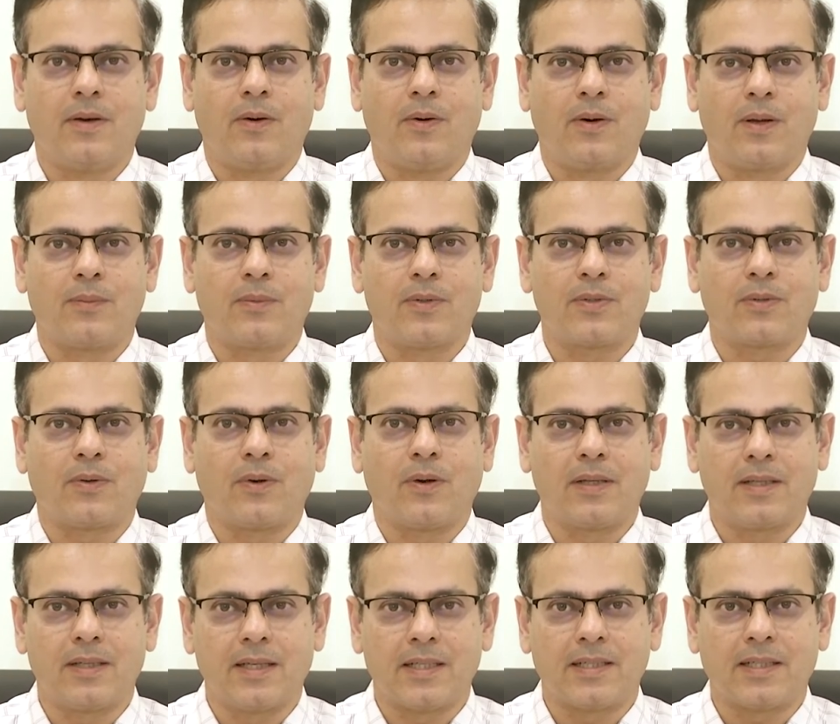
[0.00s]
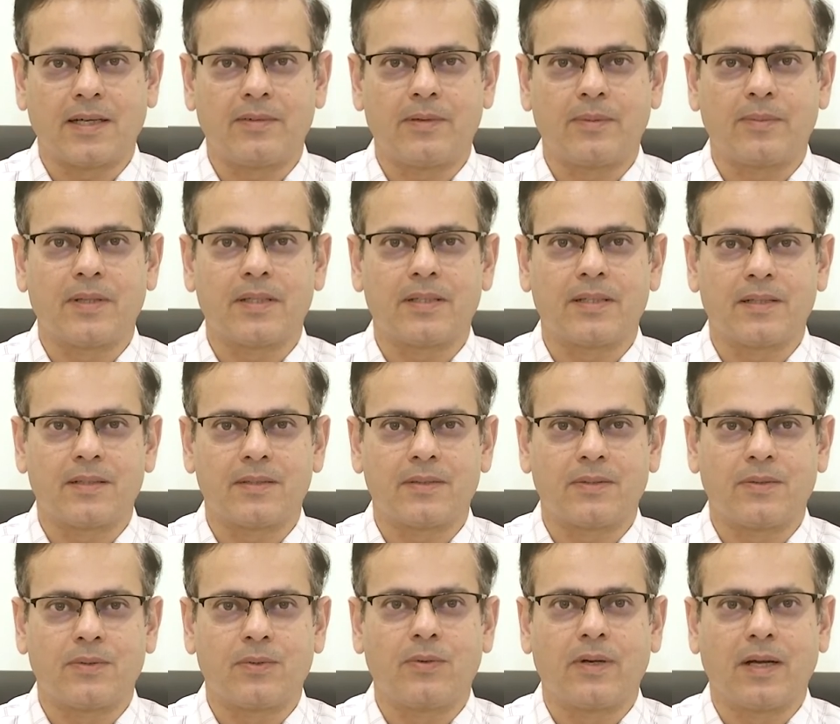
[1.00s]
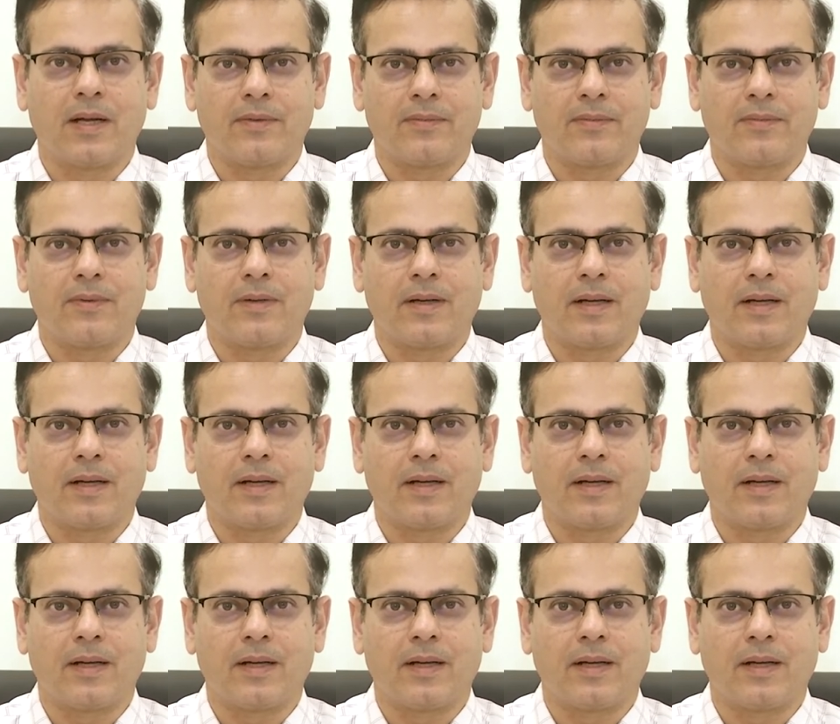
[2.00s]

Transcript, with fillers: Almost all the HIV patients do have